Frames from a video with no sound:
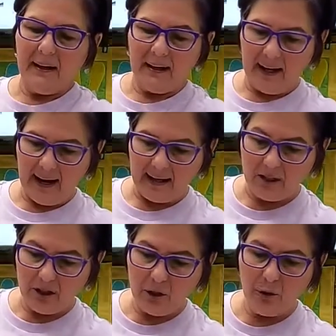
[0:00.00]
It
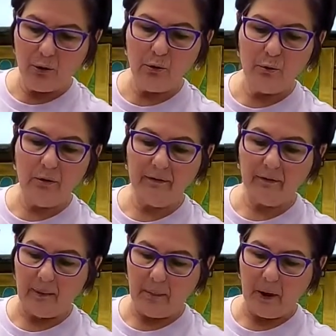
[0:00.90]
has two
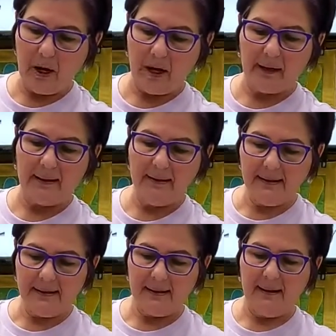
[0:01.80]
front pockets.